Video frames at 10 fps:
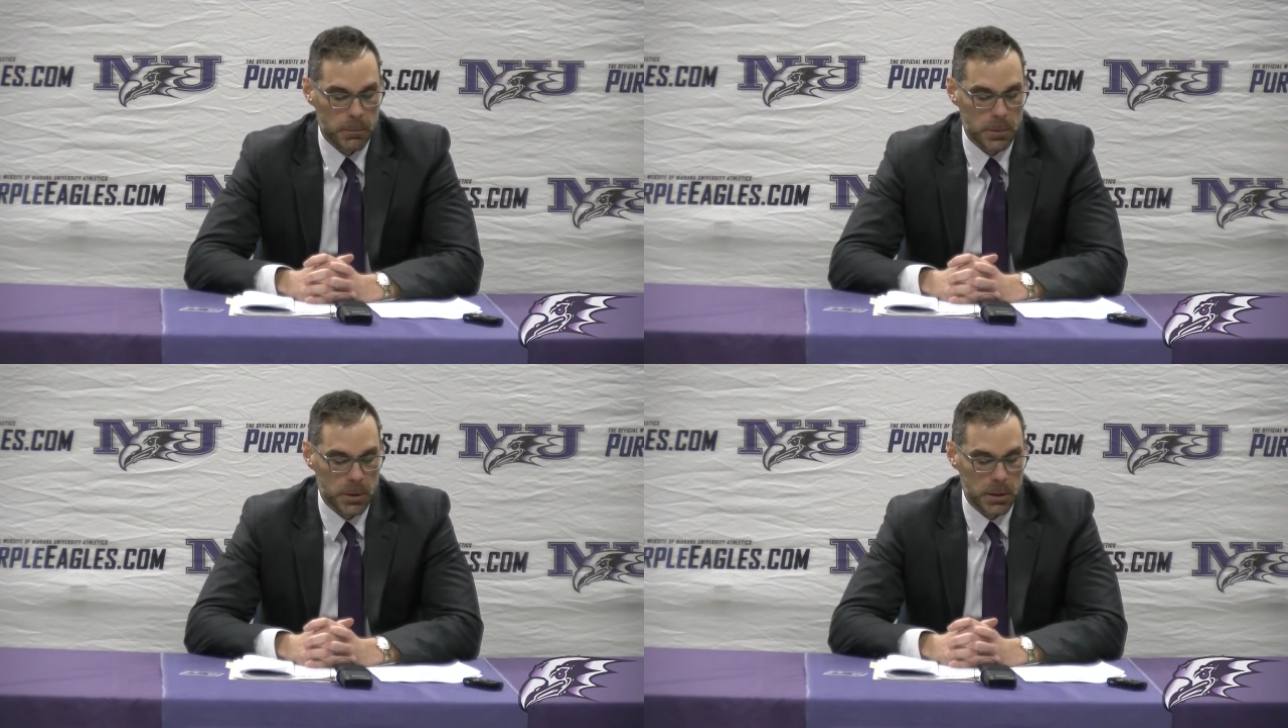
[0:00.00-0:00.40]

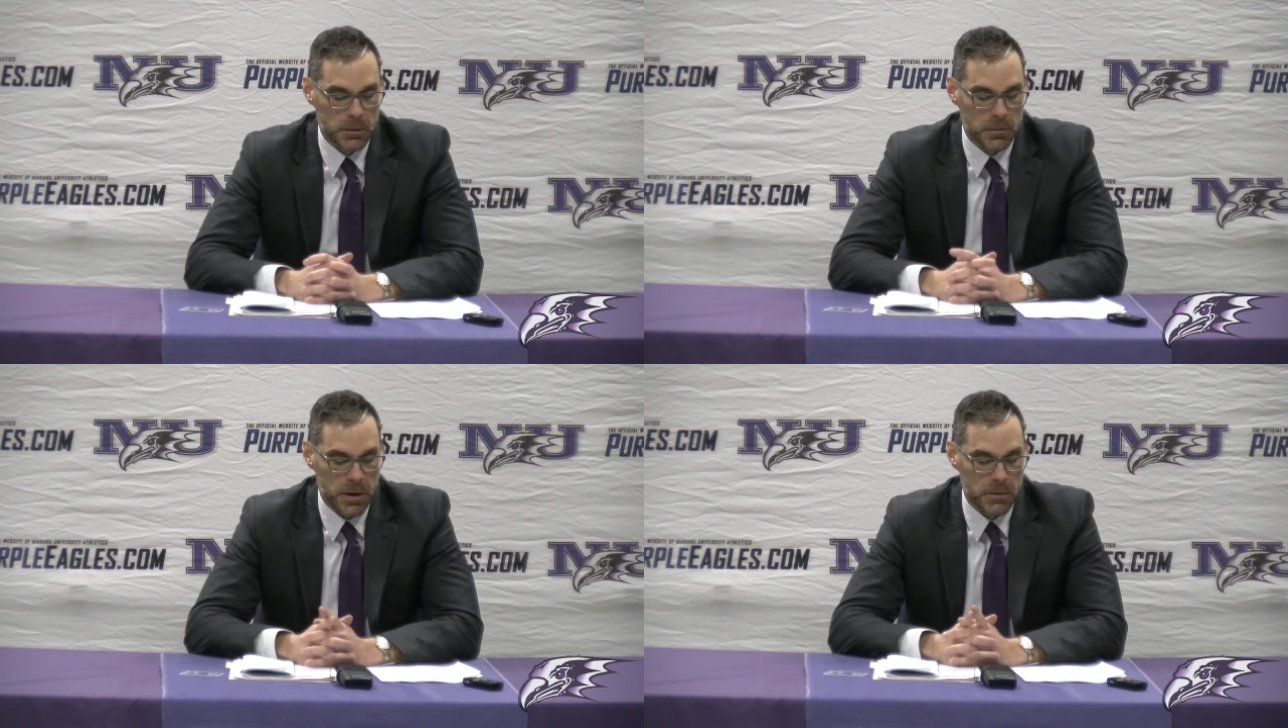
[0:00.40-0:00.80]
to get to
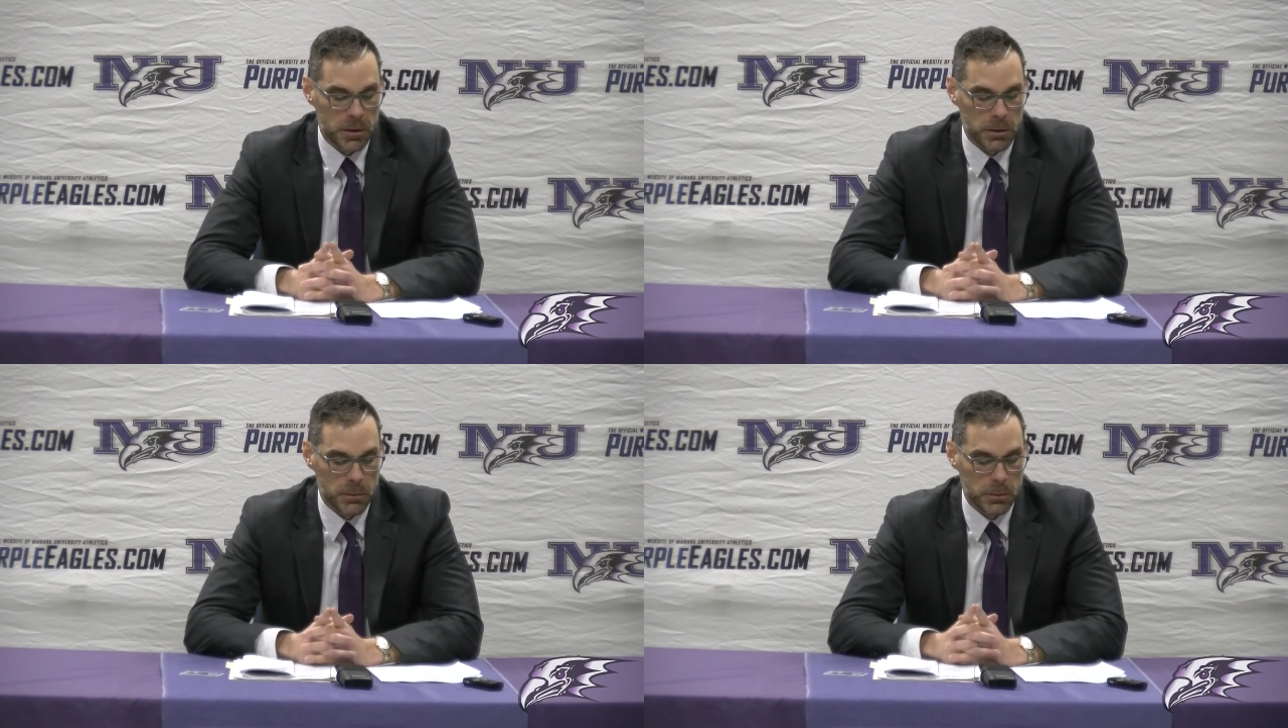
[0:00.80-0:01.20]

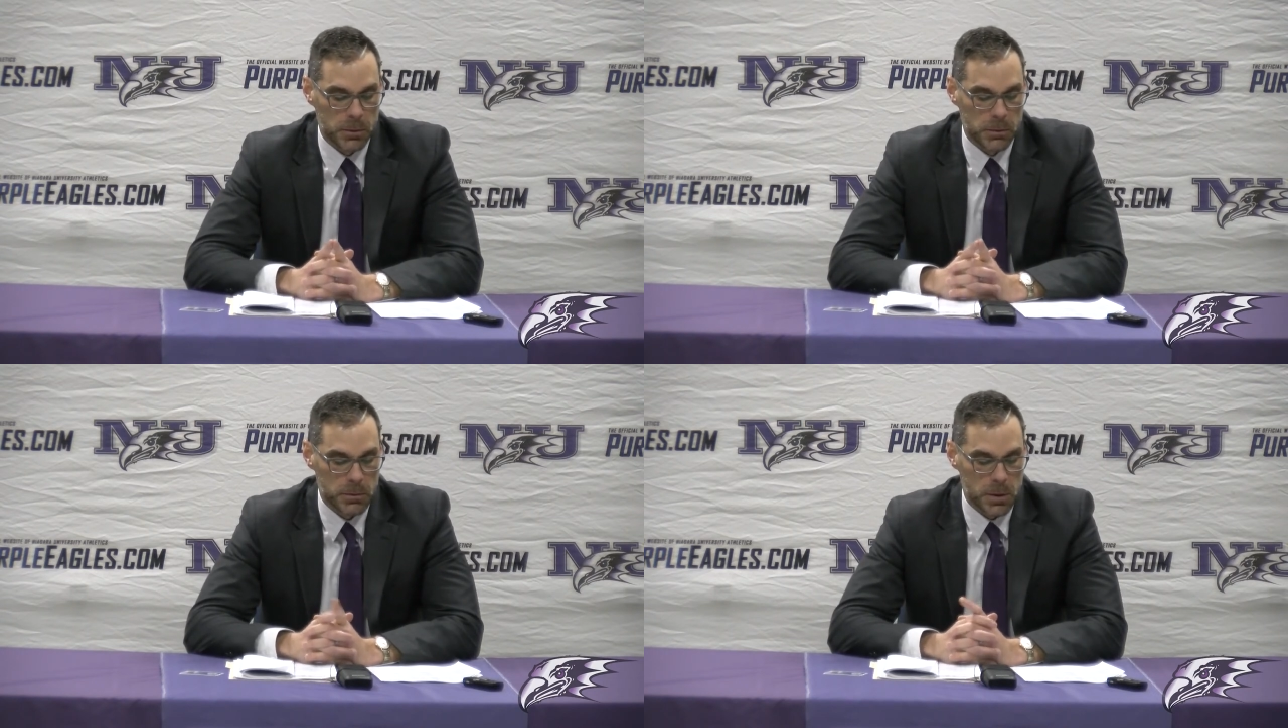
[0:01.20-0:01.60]
500 with
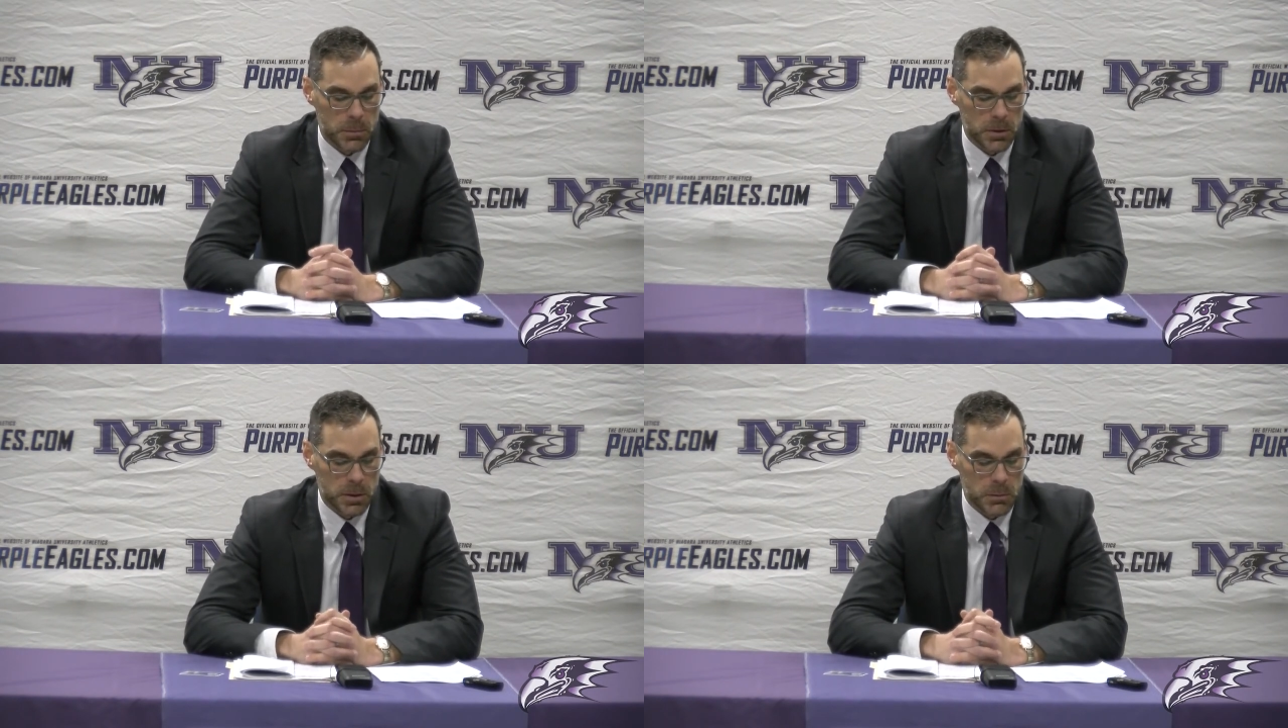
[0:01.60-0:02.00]
some
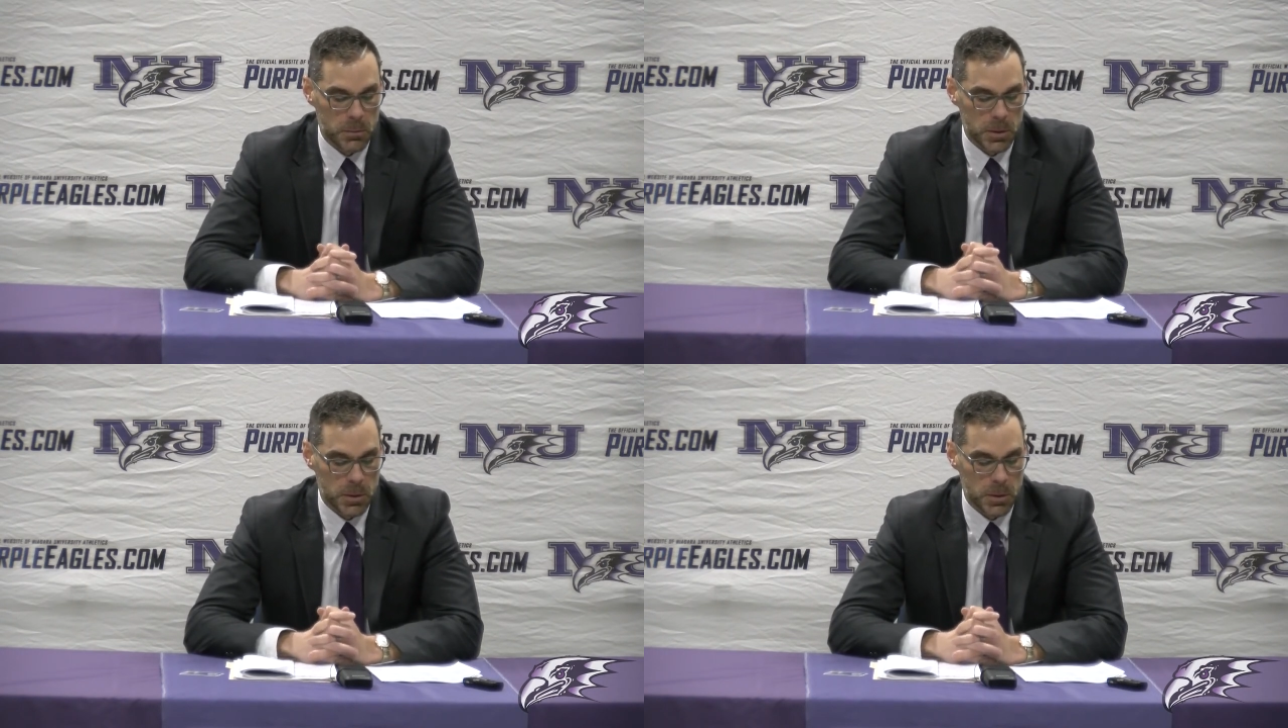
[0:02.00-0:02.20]
of the things we've